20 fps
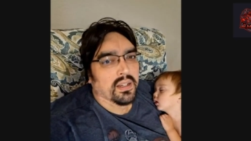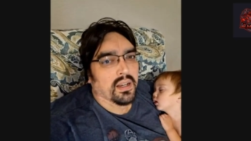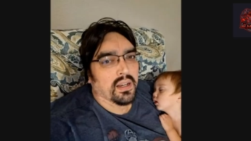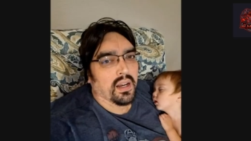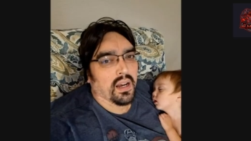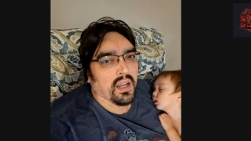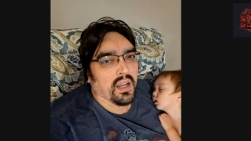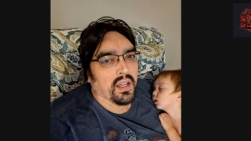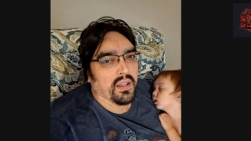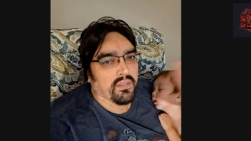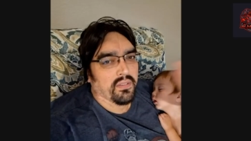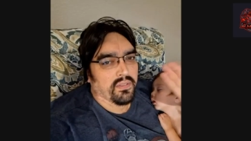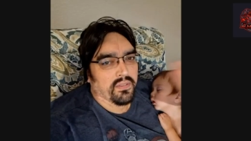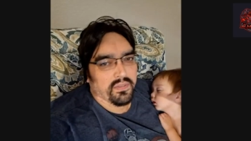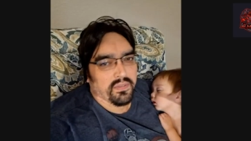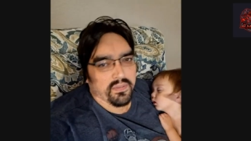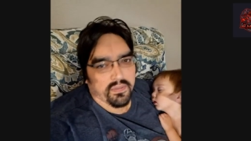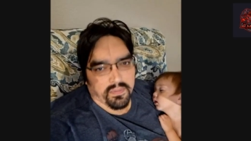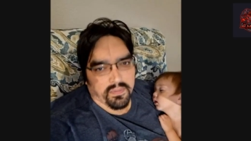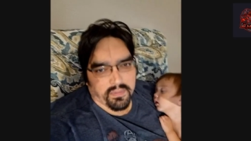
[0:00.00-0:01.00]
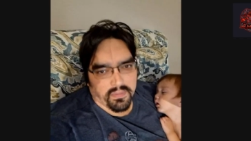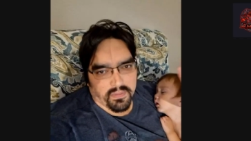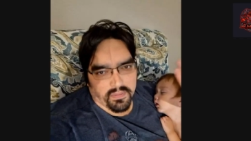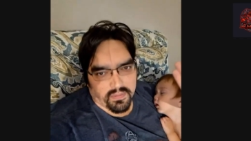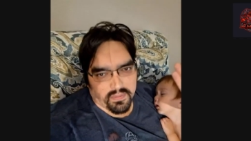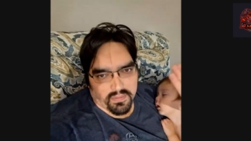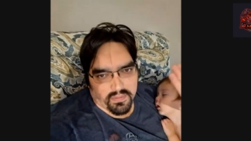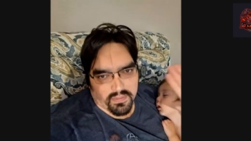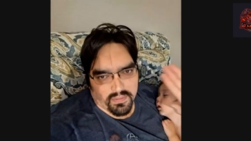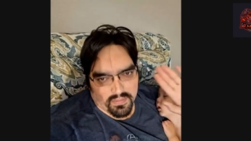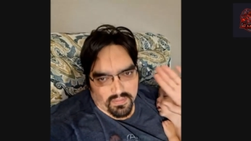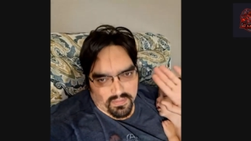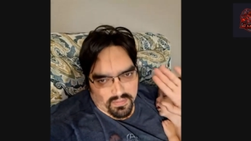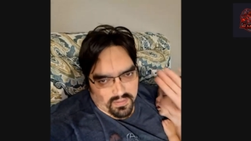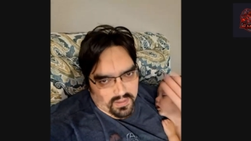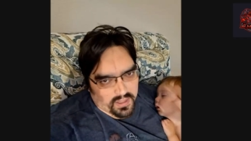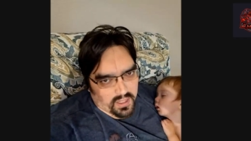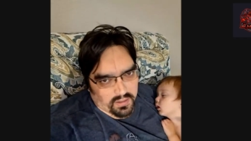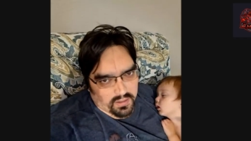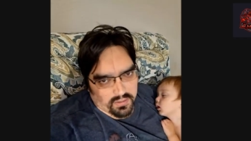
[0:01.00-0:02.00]
I have
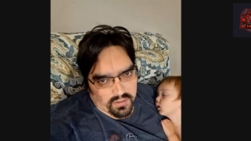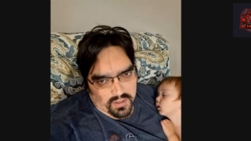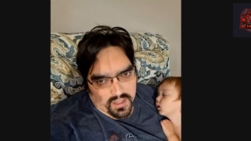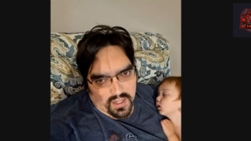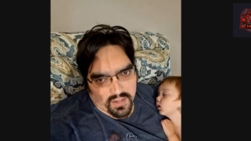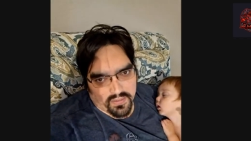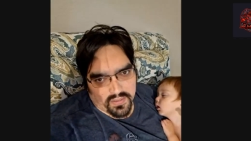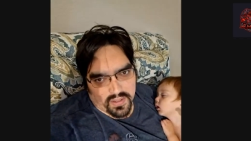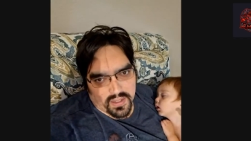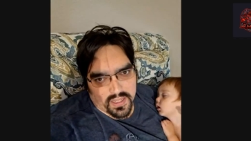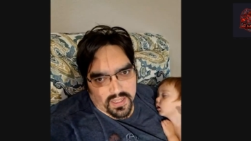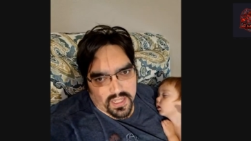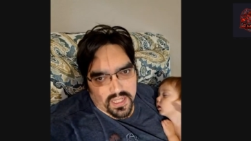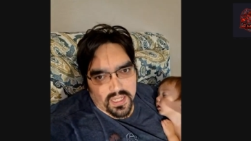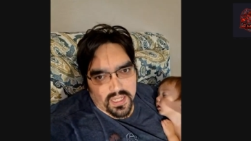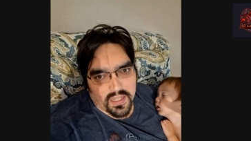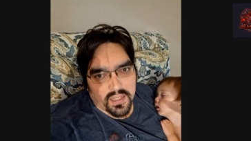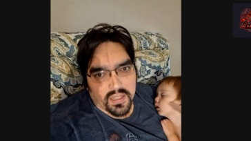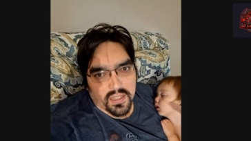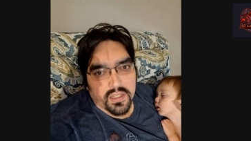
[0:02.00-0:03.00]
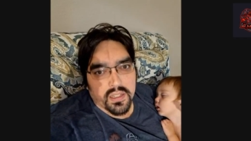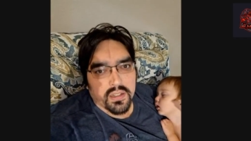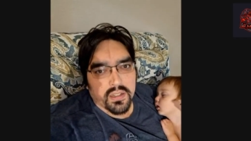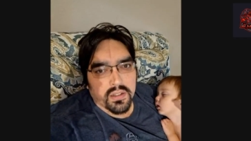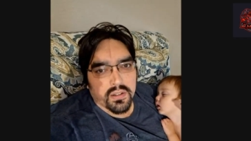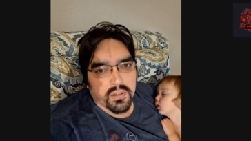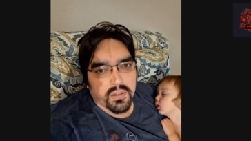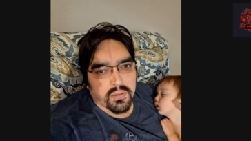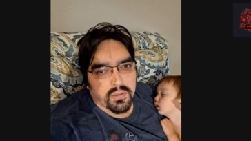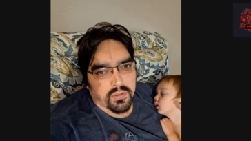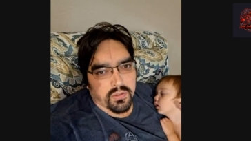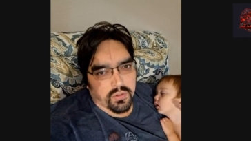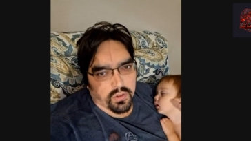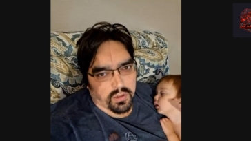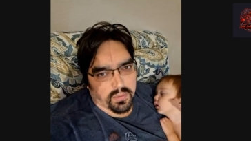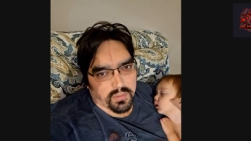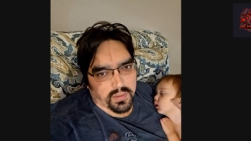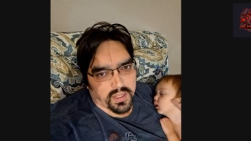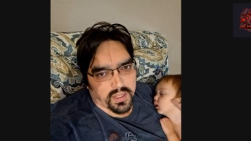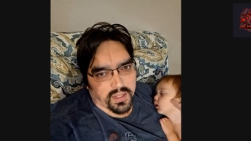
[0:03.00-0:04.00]
done what I needed to do
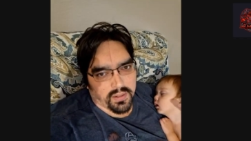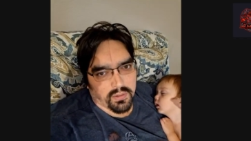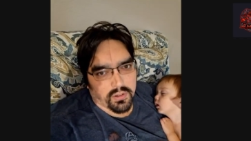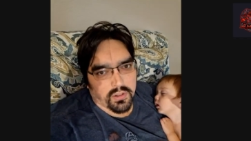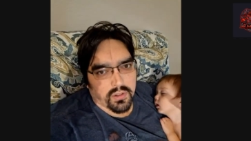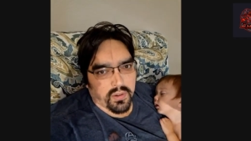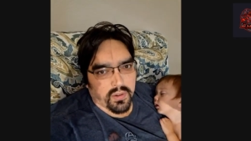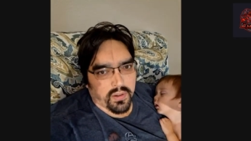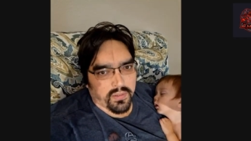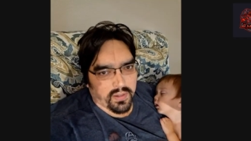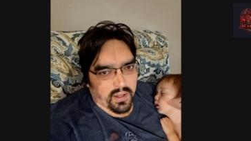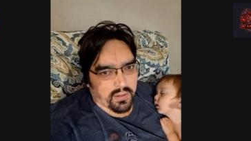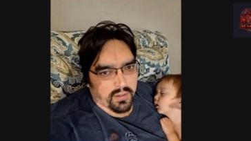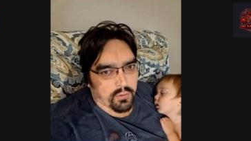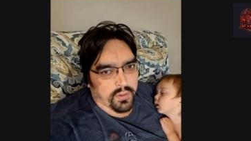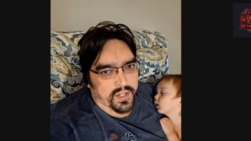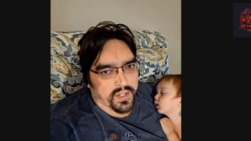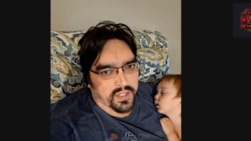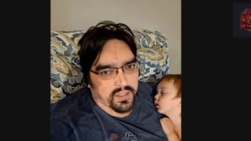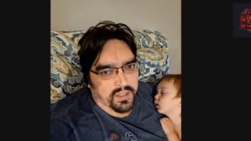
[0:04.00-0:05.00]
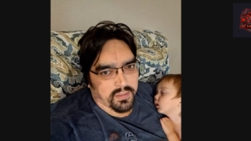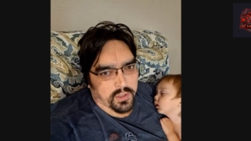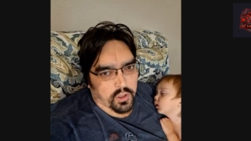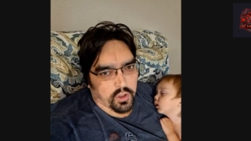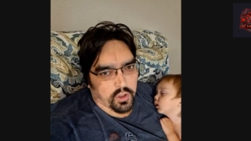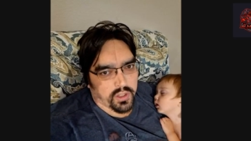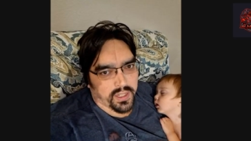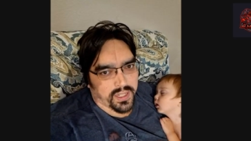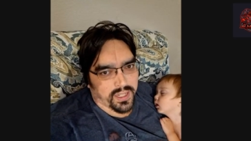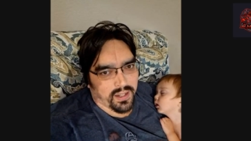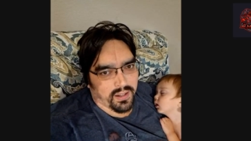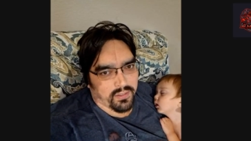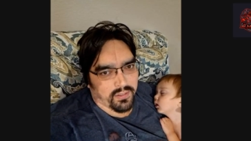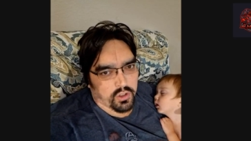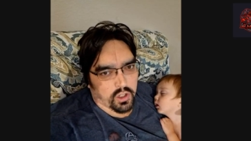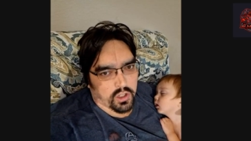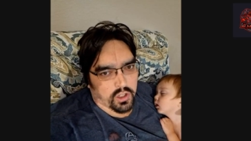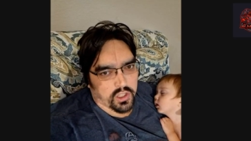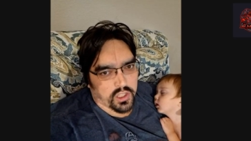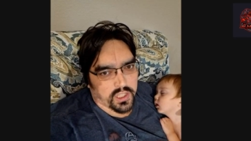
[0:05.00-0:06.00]
normally, where I've weakened them in shooting and I've
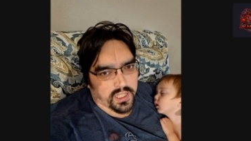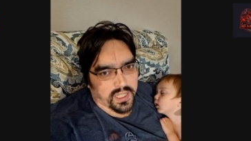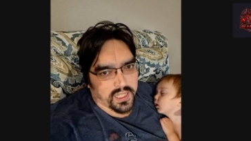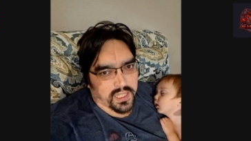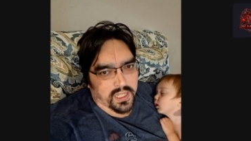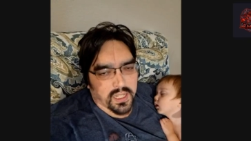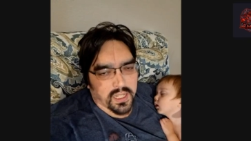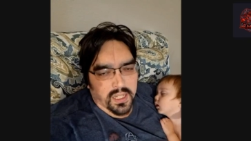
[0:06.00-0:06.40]
charged in,